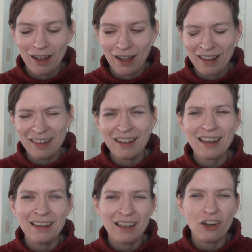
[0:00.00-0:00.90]
I think I
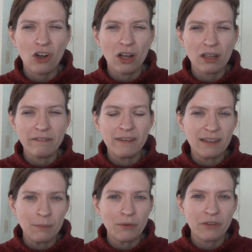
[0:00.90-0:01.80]
knit all of the
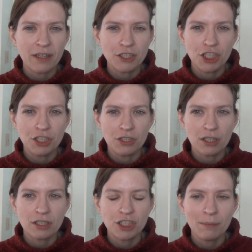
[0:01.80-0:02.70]
samples that she took.